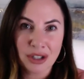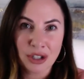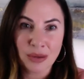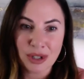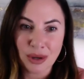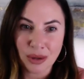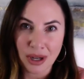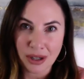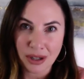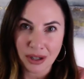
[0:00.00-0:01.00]
She was no
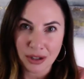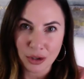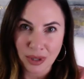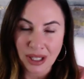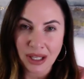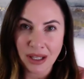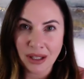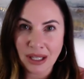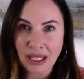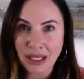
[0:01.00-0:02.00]
longer
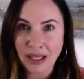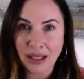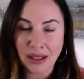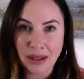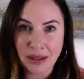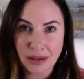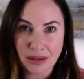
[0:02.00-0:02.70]
drinking, eating,